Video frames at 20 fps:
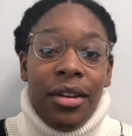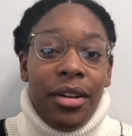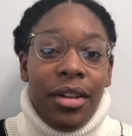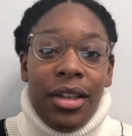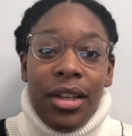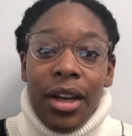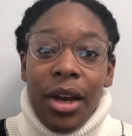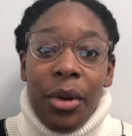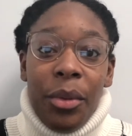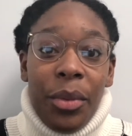
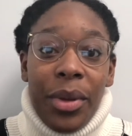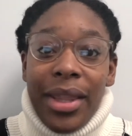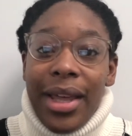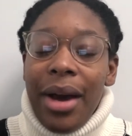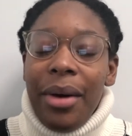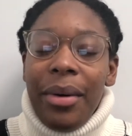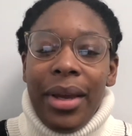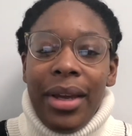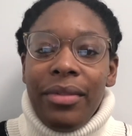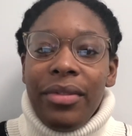you know,
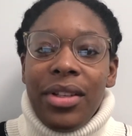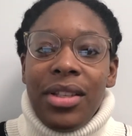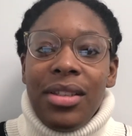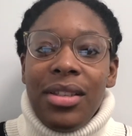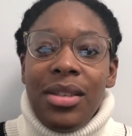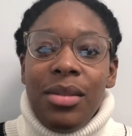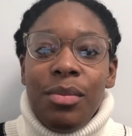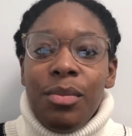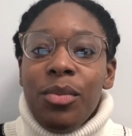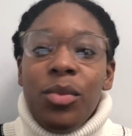
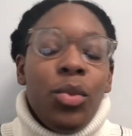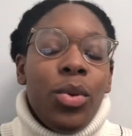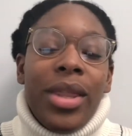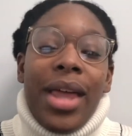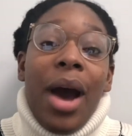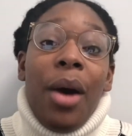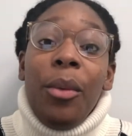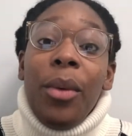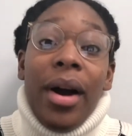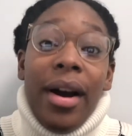
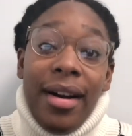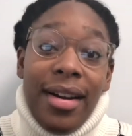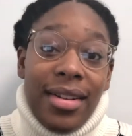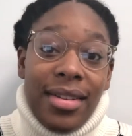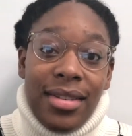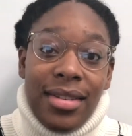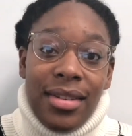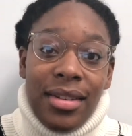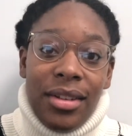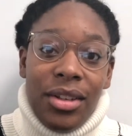without
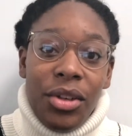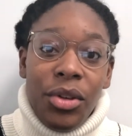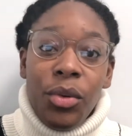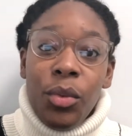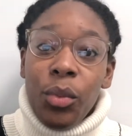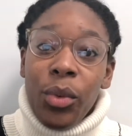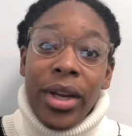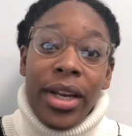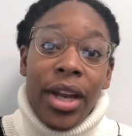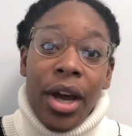words.
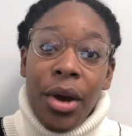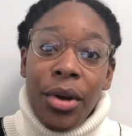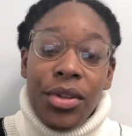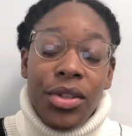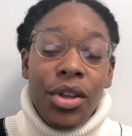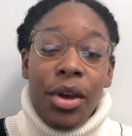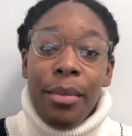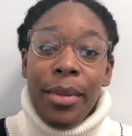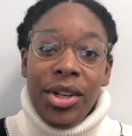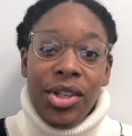We know
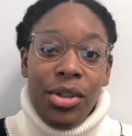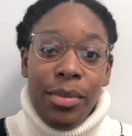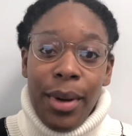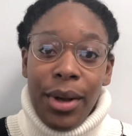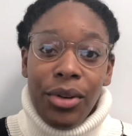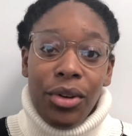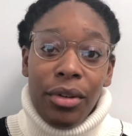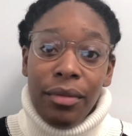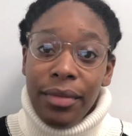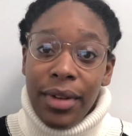so much
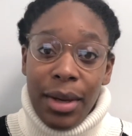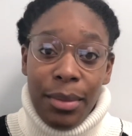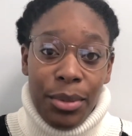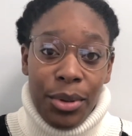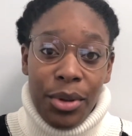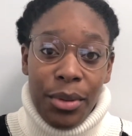about nonverbal